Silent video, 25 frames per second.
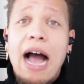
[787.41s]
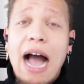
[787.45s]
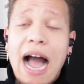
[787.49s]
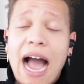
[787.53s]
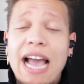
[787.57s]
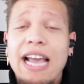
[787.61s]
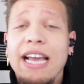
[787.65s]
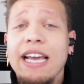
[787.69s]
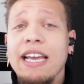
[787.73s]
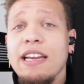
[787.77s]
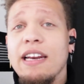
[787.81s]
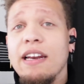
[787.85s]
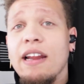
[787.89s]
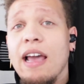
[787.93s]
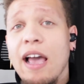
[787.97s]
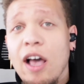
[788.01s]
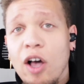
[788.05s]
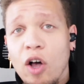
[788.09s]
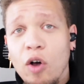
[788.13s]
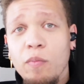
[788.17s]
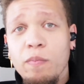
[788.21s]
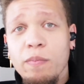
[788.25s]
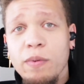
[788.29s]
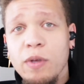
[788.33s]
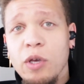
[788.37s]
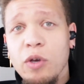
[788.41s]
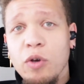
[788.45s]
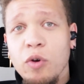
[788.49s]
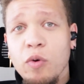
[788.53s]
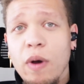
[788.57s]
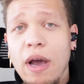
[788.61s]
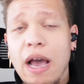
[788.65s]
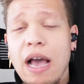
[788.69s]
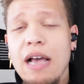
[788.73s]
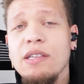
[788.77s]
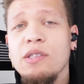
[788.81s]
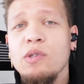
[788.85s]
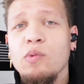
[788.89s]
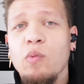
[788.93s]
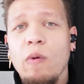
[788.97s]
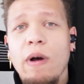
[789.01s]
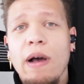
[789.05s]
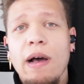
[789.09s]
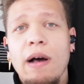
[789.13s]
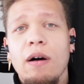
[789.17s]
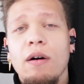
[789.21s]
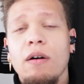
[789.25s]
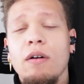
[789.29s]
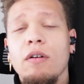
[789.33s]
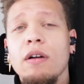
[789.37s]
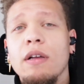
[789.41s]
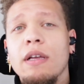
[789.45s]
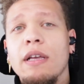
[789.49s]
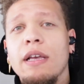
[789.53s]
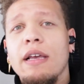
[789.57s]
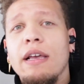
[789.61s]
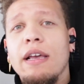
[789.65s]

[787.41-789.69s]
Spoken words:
I can help you as well,